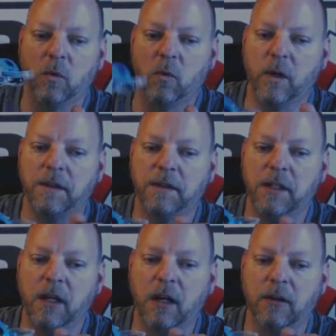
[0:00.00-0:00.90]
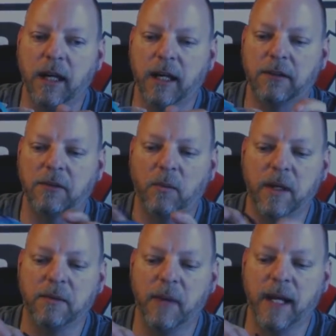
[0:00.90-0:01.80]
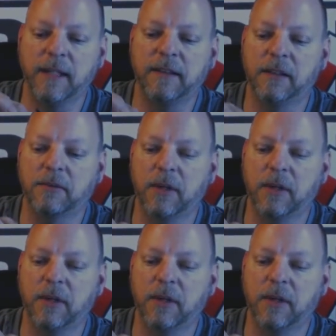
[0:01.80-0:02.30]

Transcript: With the RX, the way mine sits